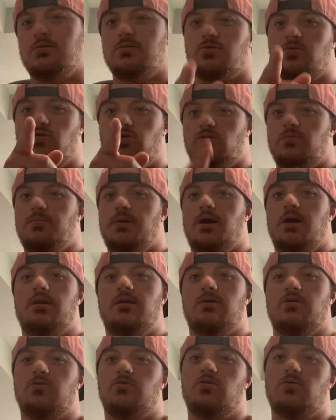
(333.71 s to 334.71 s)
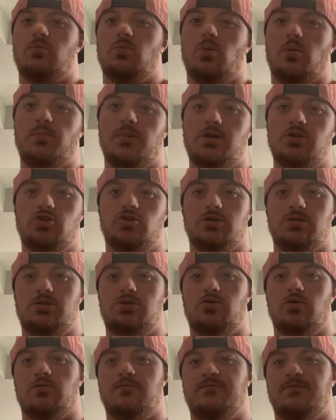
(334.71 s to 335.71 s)
cool man and cool woman, just
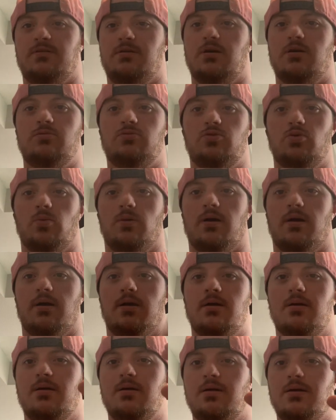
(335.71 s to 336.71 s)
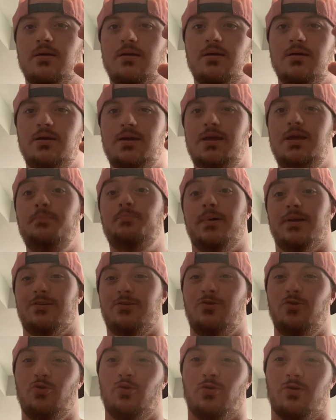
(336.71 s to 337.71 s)
don't forget to, uh, keep it
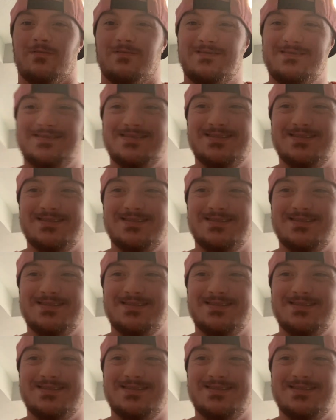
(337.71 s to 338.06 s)
cool.